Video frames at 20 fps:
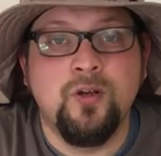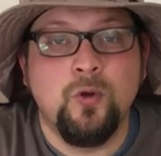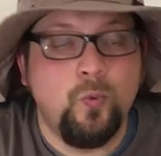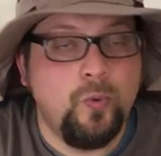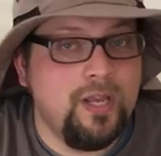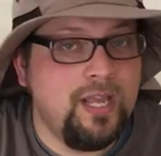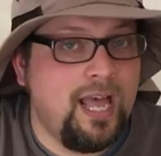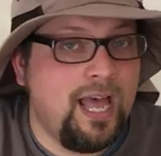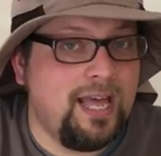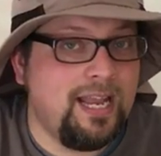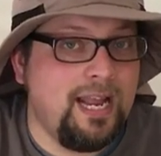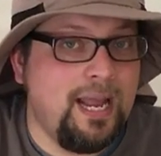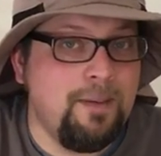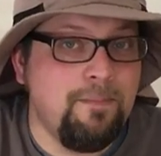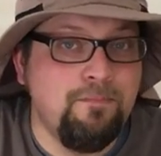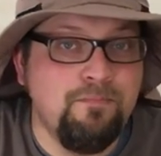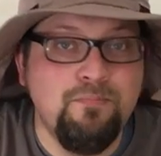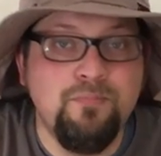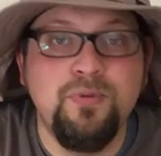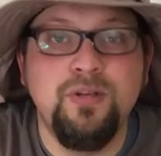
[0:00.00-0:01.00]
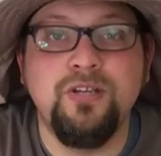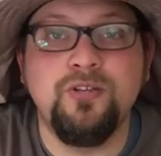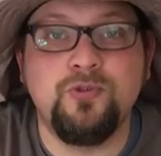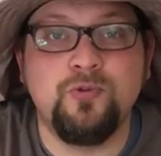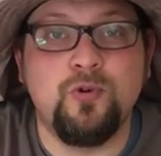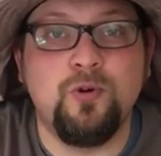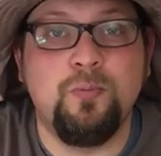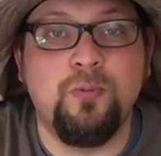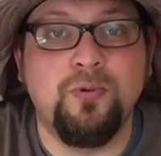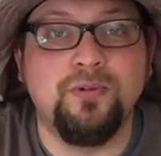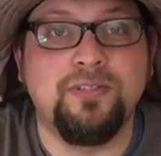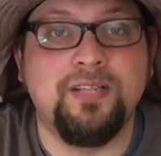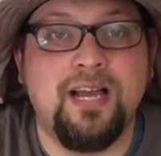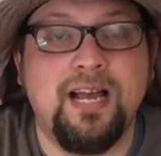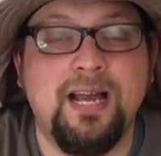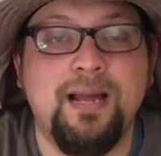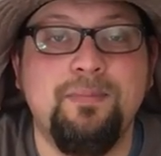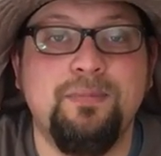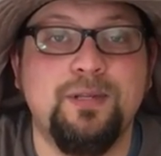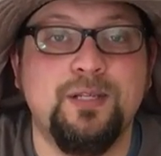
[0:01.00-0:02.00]
We had a miserable
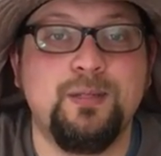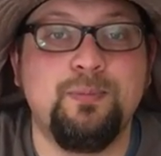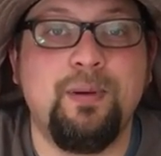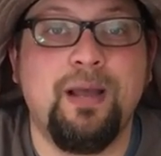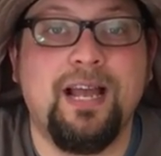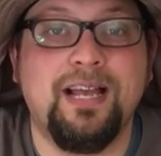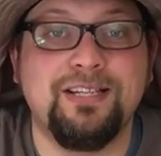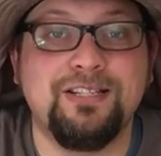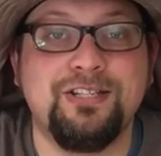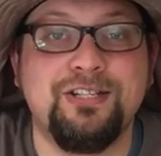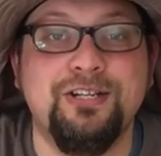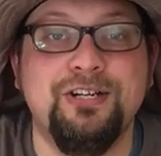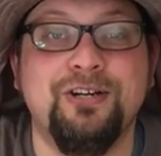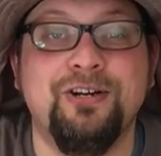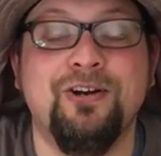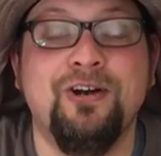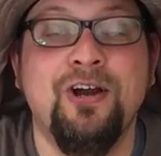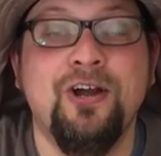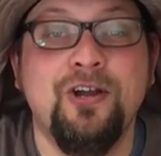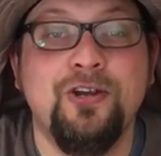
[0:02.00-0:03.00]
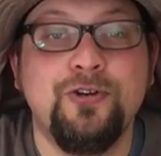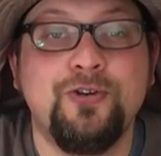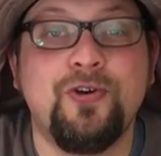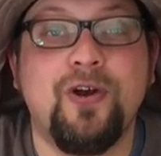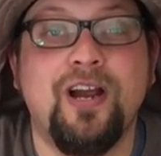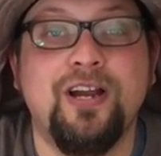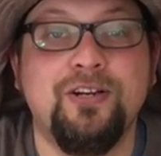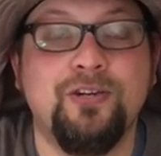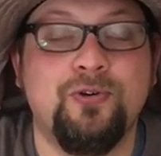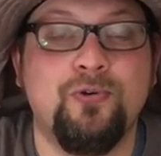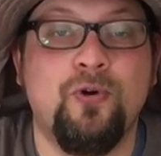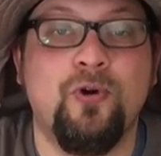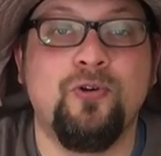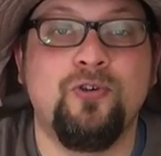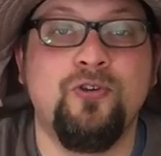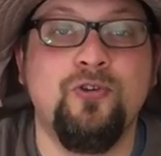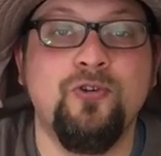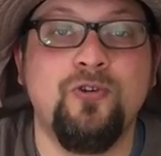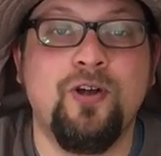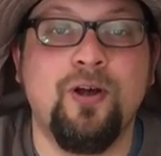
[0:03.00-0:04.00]
time this past year trying to grow
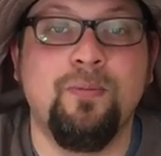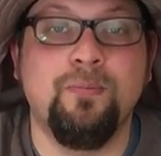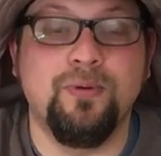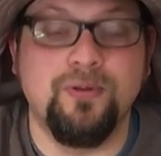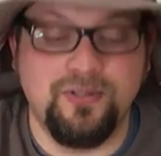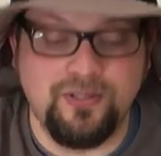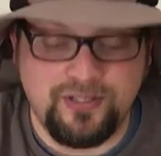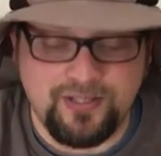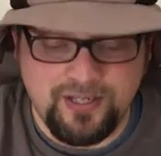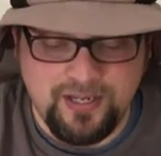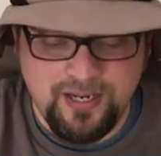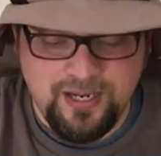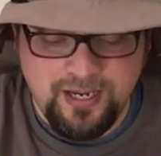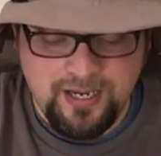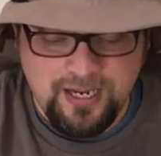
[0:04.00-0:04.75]
cucumbers.